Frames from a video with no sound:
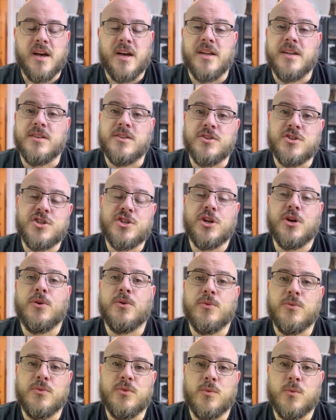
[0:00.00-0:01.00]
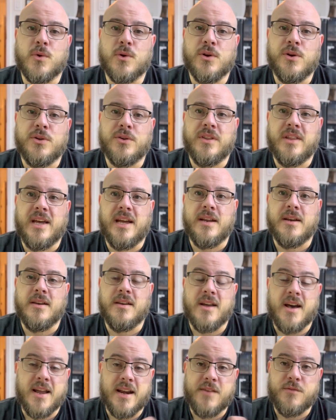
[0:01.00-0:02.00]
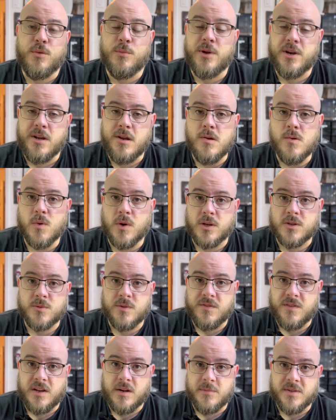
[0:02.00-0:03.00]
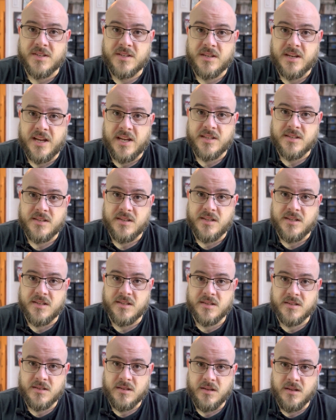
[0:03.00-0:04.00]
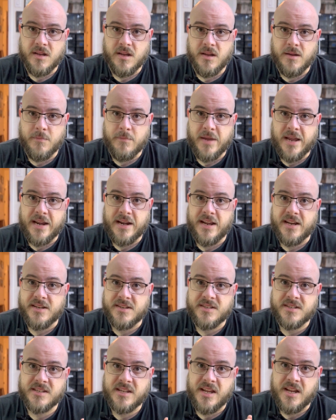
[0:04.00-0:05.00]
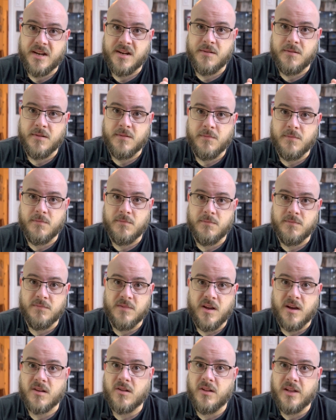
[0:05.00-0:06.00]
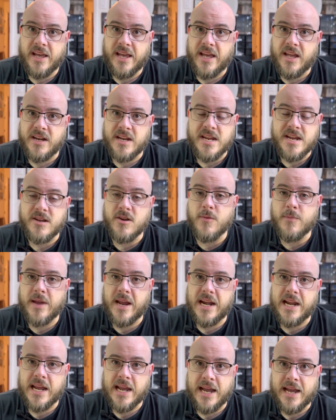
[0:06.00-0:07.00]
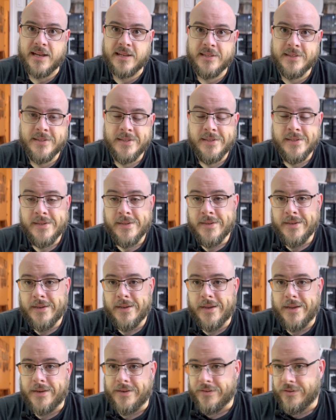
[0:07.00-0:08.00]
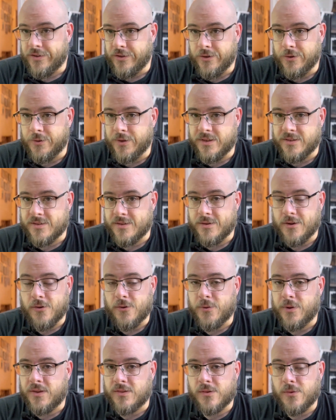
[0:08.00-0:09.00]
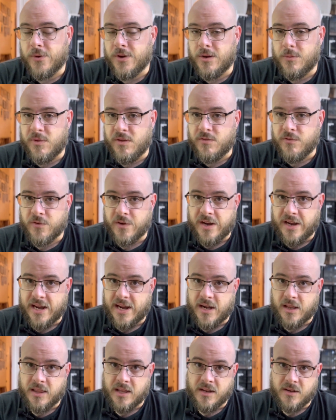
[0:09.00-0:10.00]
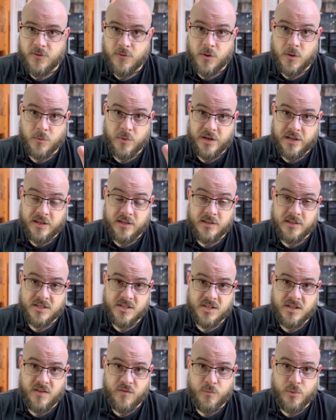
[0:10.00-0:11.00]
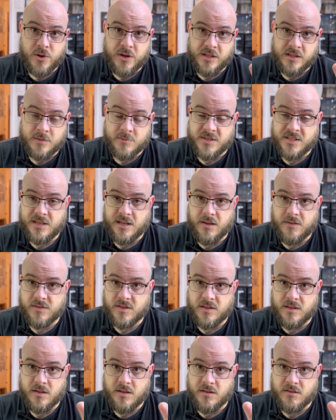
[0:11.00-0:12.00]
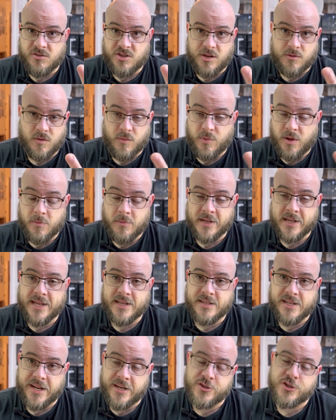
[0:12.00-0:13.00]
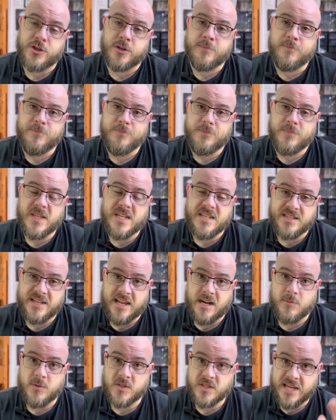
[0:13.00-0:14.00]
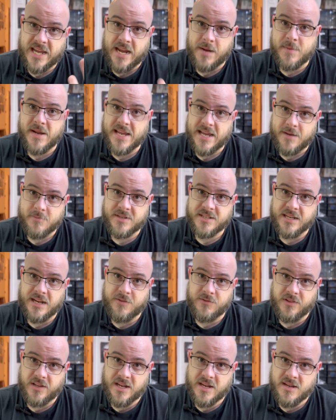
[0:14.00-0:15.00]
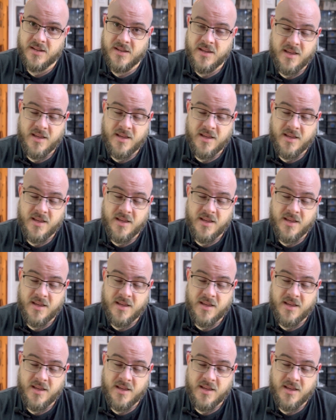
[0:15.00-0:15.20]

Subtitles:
and to show the world that not everybody who works with venomous snakes is a mayonnaise-skinned knucklehead egomaniac, and 2, isn't always going to be free handling and doing ridiculous stuff, putting themselves and the general public at danger. These animals can be kept safely.